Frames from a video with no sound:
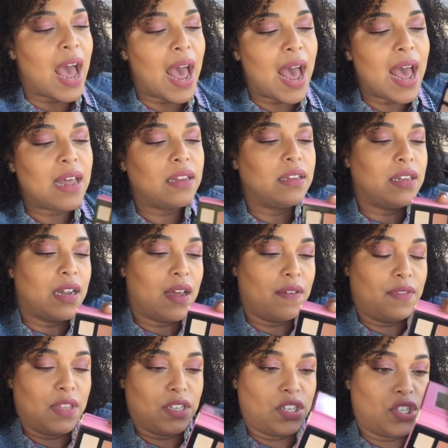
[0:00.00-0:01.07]
I
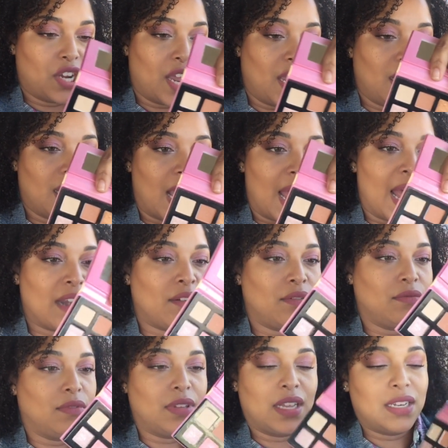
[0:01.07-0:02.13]
love this shade. I
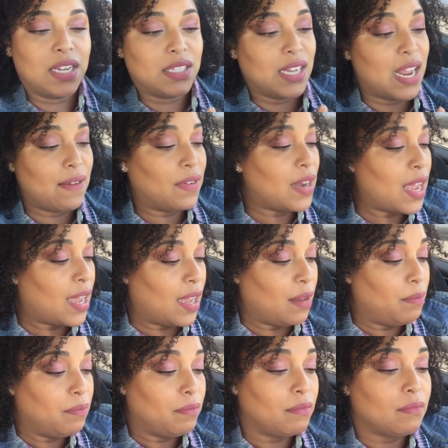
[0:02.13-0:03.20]
don't, it doesn't have a
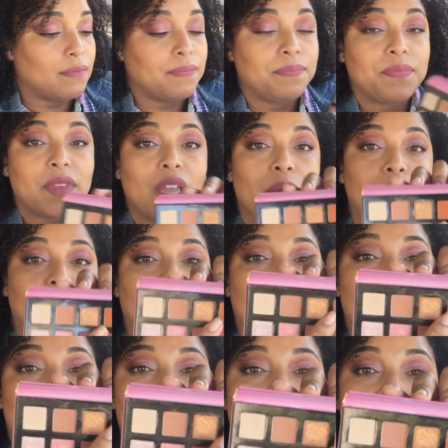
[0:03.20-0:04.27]
name, but
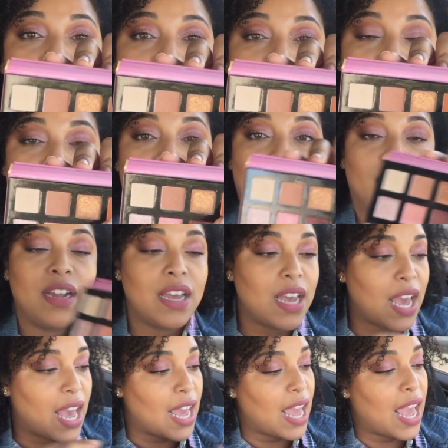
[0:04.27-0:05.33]
this shade right here
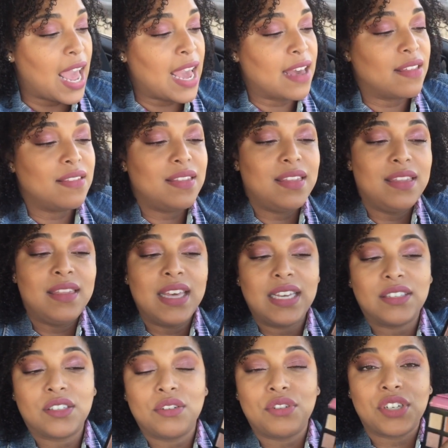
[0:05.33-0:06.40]
and
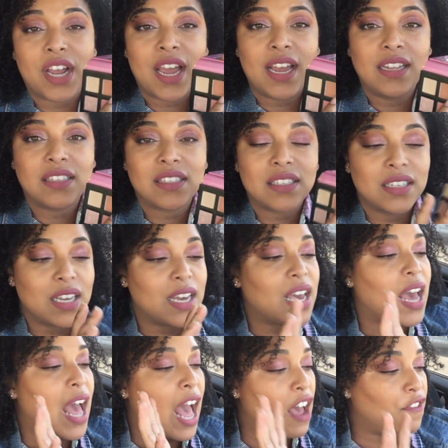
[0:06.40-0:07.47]
these two shades,
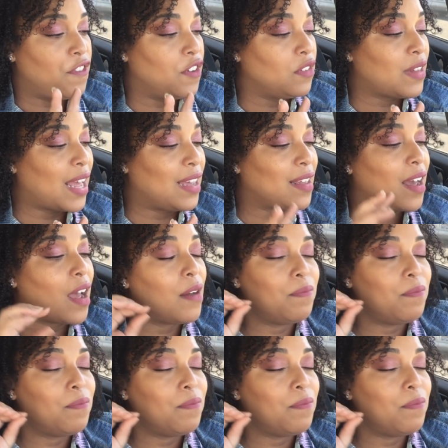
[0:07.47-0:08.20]
I feel like